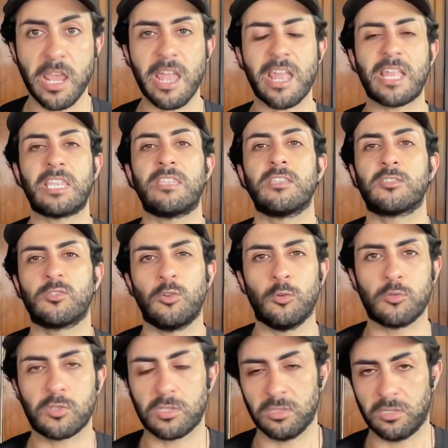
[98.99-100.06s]
and this
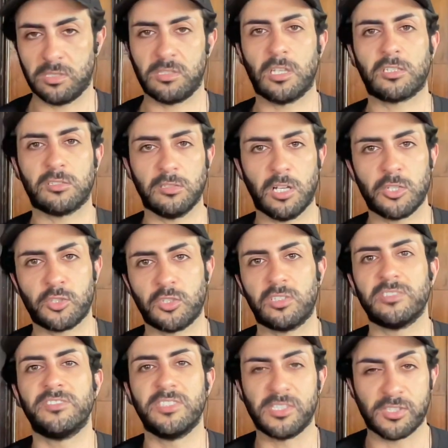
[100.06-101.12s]
goes to the psychological
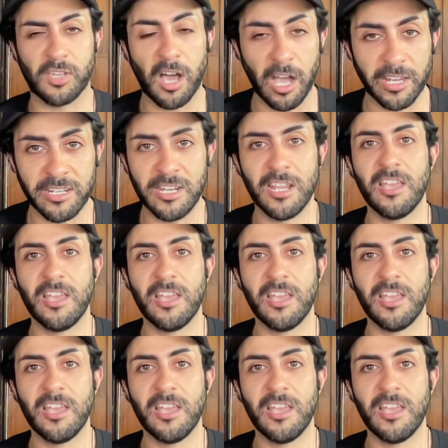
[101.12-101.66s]
design